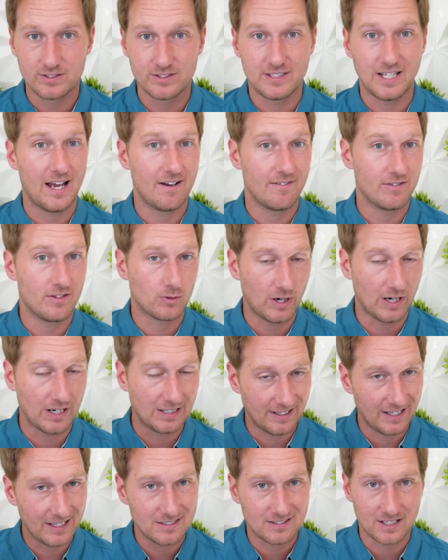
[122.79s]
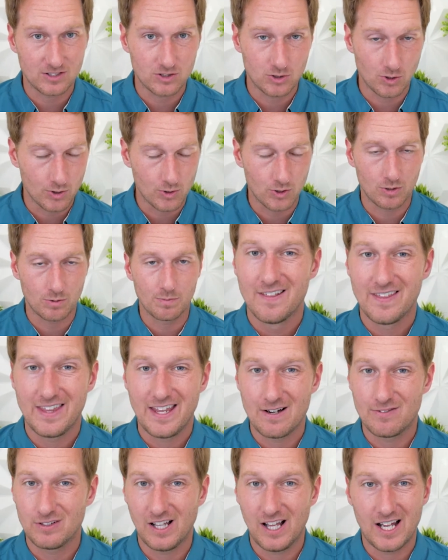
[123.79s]
They have the Great Lakes next door to them. They
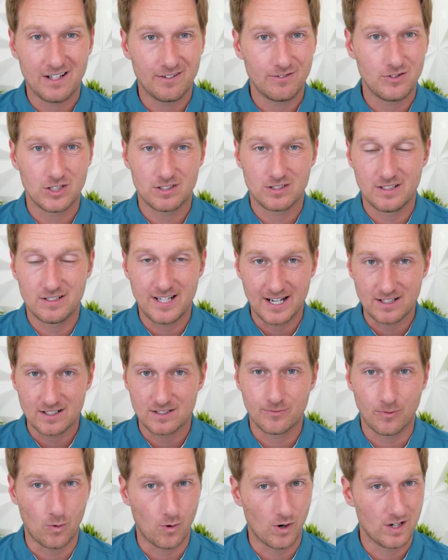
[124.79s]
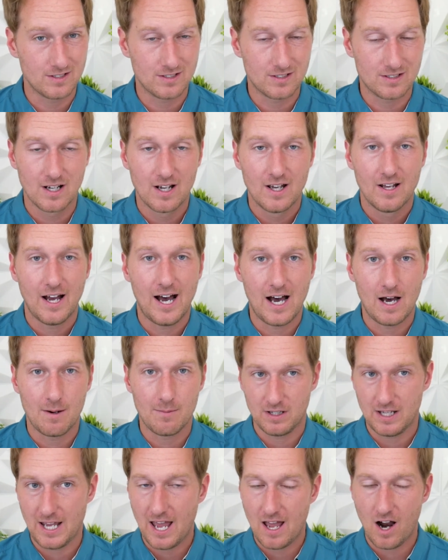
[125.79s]
have a lot of just dense forest.
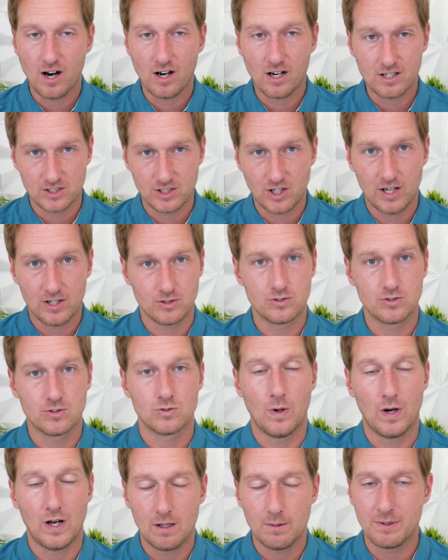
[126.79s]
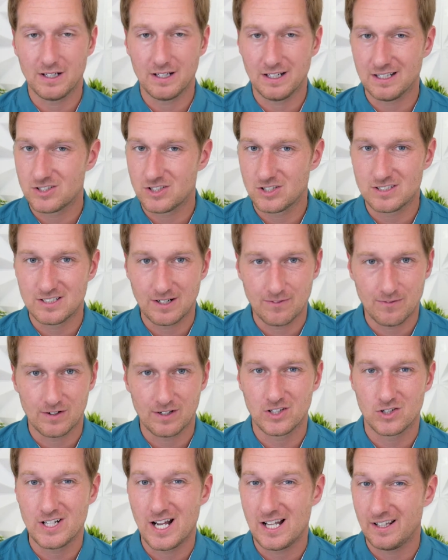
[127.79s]
Um, Arkansas has those as well, but it's just different.
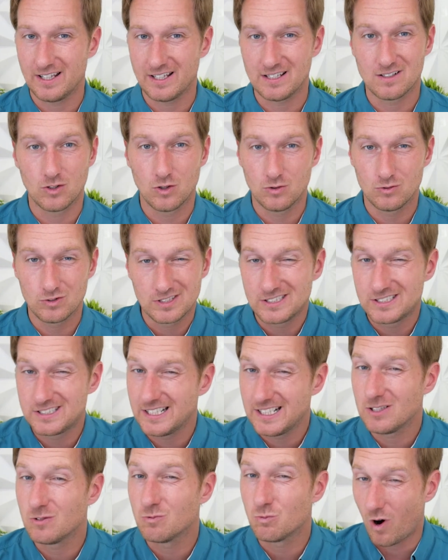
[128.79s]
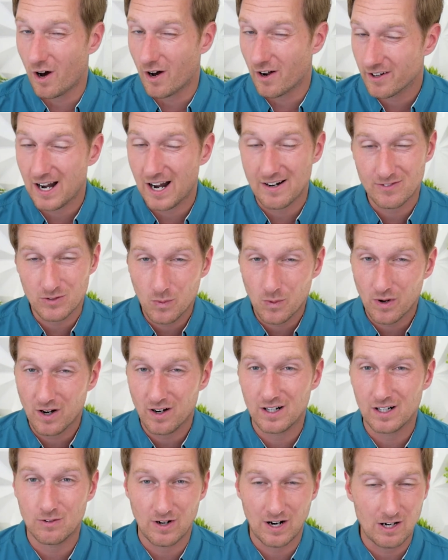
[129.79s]
There's not like sitting water everywhere
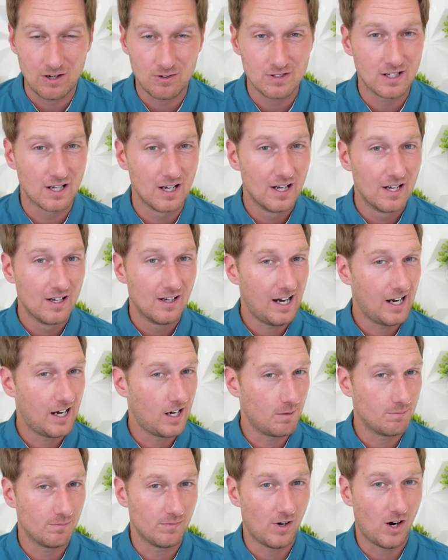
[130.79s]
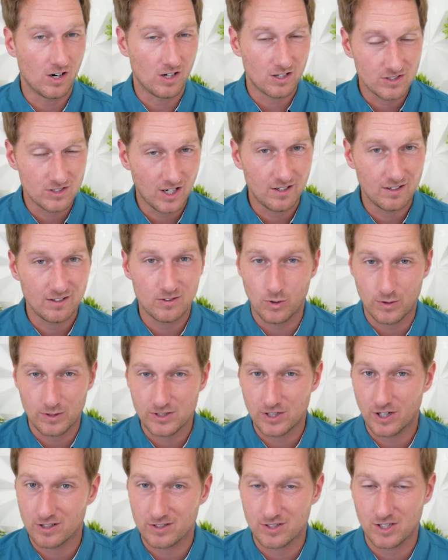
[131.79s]
around um, Arkansas, of
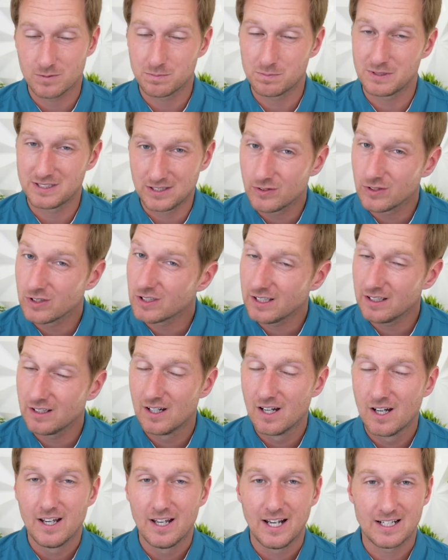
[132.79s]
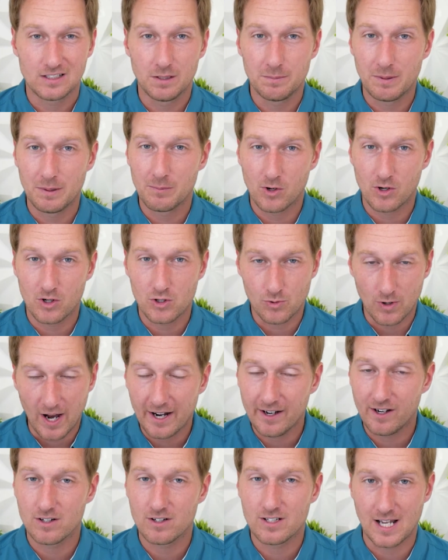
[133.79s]
Arkansas specifically. It's a little bit more
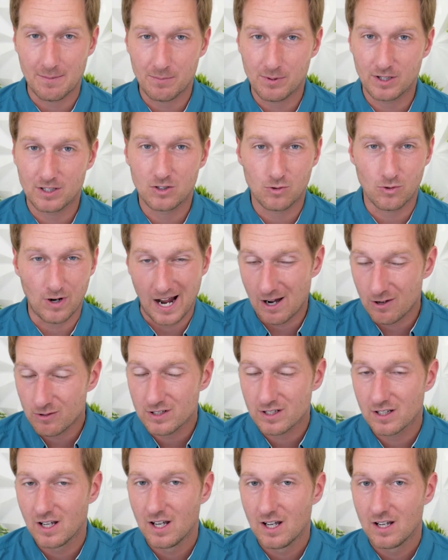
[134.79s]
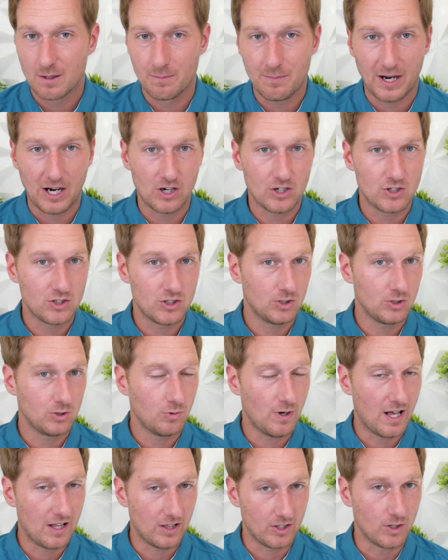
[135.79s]
drier, temperate ground compared
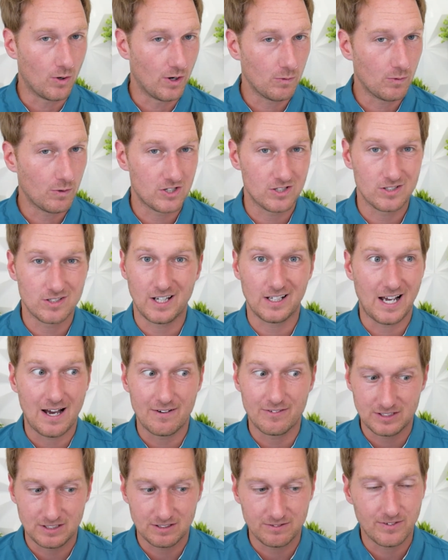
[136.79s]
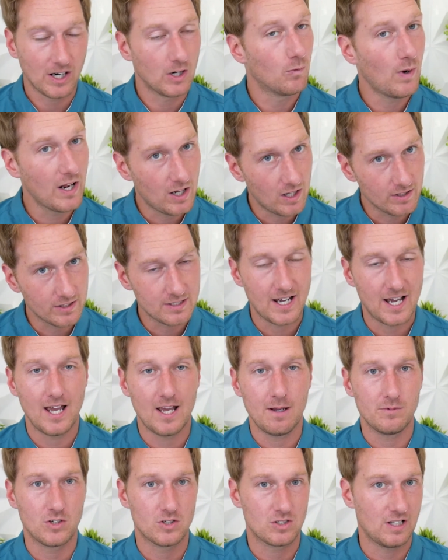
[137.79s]
to Illinois, which is like obviously very wet all the
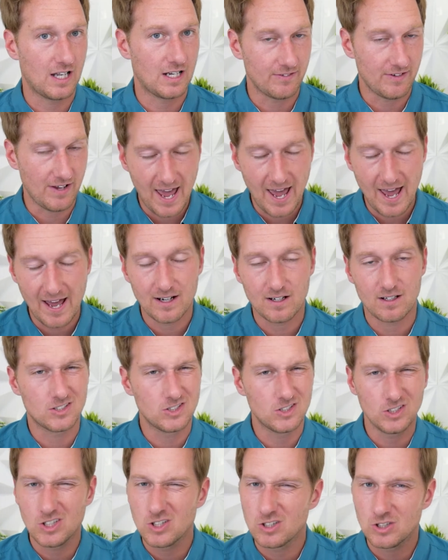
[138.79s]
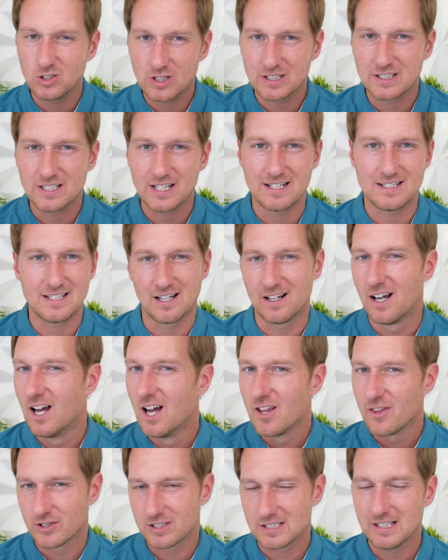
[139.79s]
time. There's a lot of ag. So you, you get the idea.
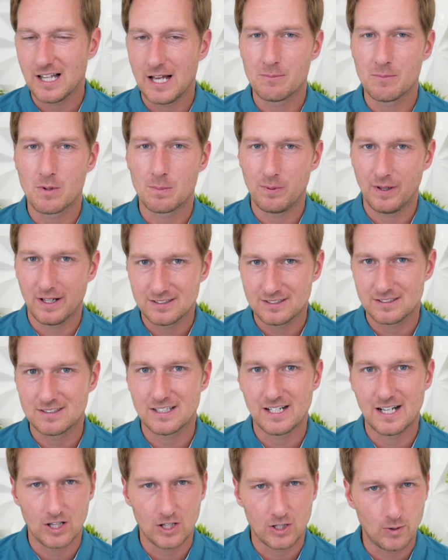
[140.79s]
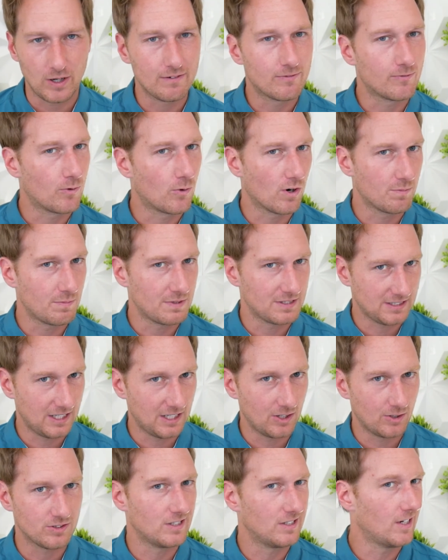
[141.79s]
There's a lot more places in Illinois for
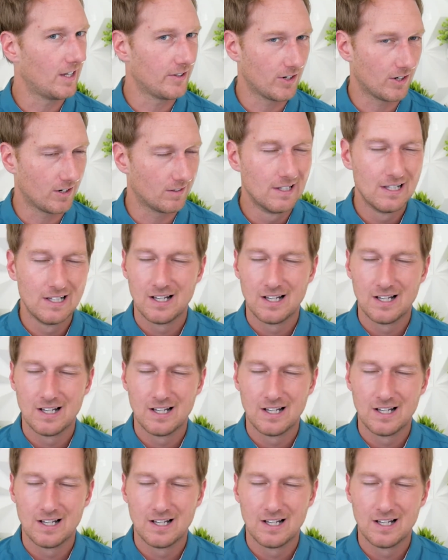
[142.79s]
mosquitoes and other